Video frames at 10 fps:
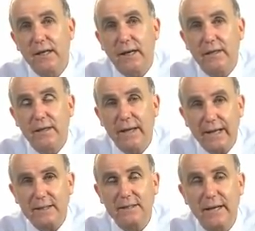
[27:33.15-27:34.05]
In the
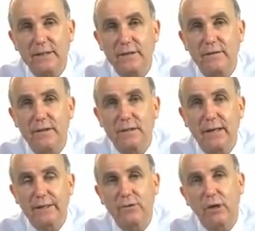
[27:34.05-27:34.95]
next section of this
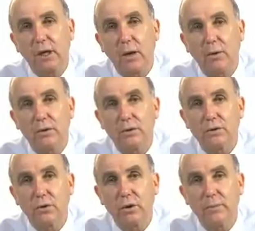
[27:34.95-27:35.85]
lecture, I'll go on to
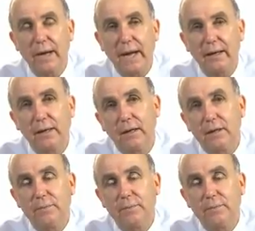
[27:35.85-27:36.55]
talk about